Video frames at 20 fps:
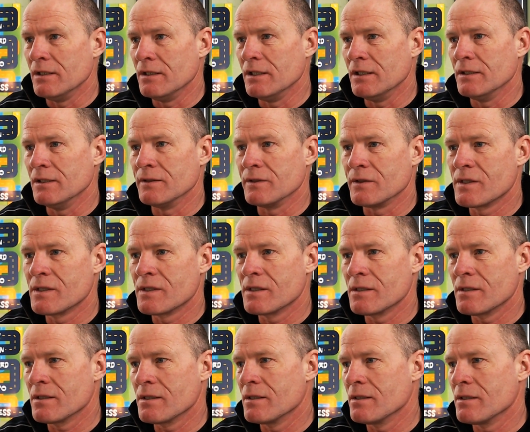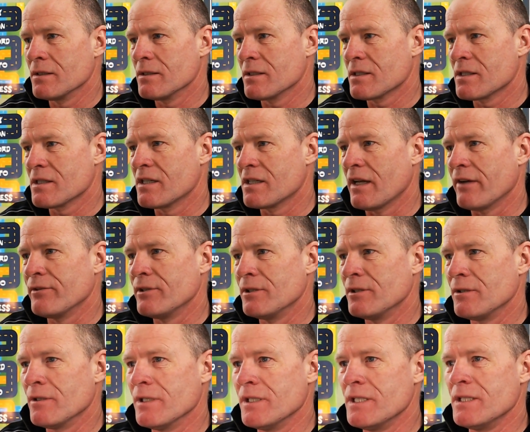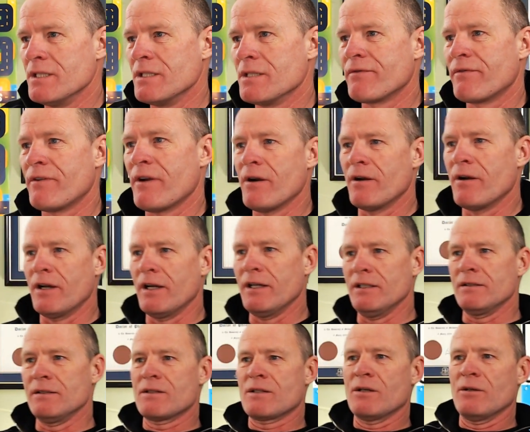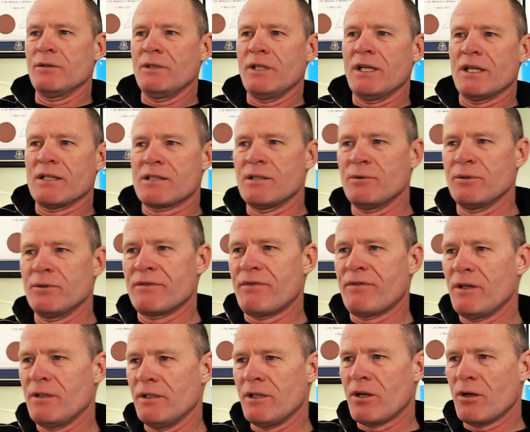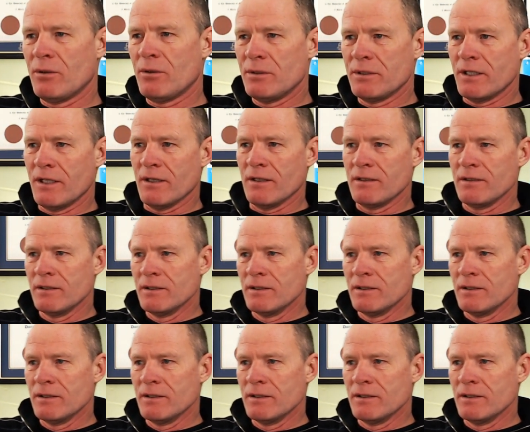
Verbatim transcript: is 7 degrees Fahrenheit. So yes, it was fairly cold here.